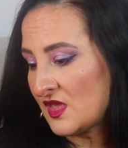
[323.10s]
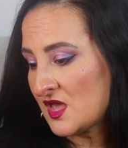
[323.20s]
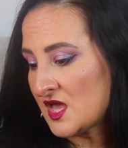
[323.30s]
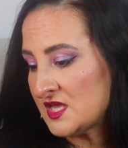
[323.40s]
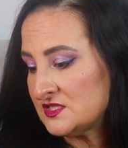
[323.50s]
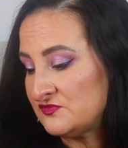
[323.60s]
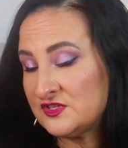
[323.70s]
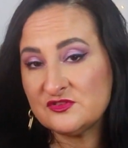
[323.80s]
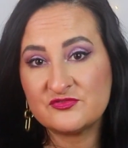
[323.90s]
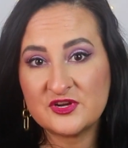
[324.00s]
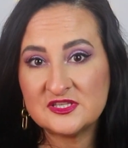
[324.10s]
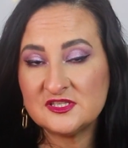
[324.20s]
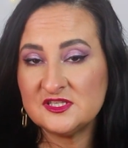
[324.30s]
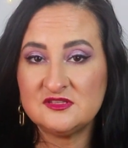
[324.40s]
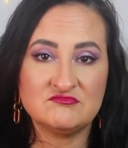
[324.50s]
vegan
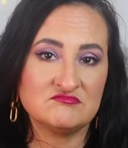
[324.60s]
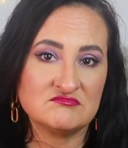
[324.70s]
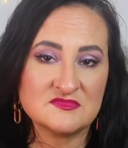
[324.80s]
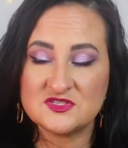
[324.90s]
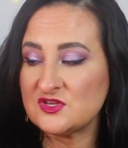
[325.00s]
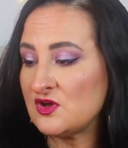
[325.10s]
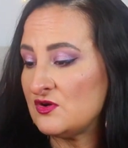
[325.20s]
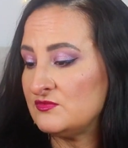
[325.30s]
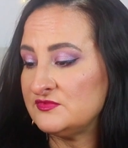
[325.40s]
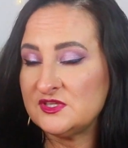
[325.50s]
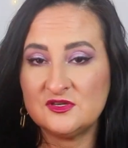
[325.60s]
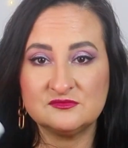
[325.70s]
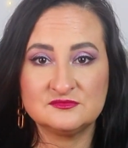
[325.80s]
friendly. So, you know,